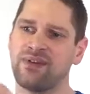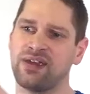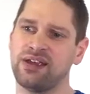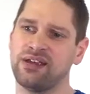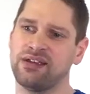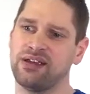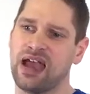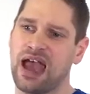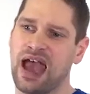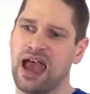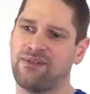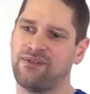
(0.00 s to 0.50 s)

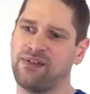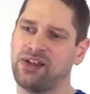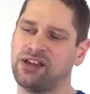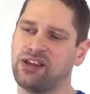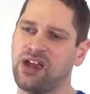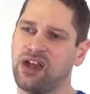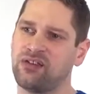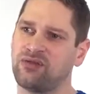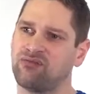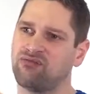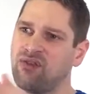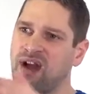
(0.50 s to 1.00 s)

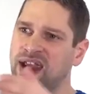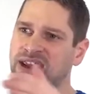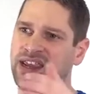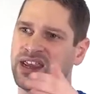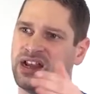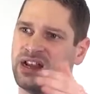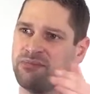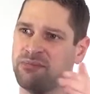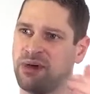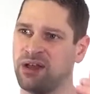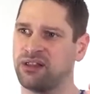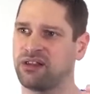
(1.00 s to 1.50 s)
having those
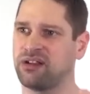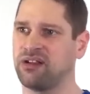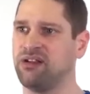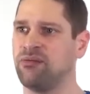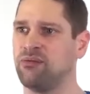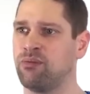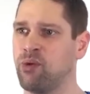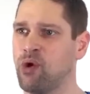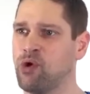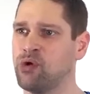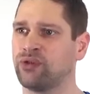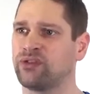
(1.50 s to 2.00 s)
regular
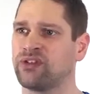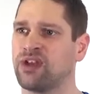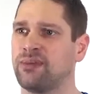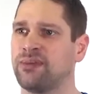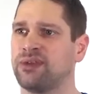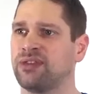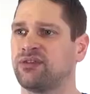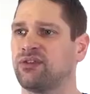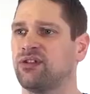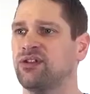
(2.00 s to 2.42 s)
monthly reports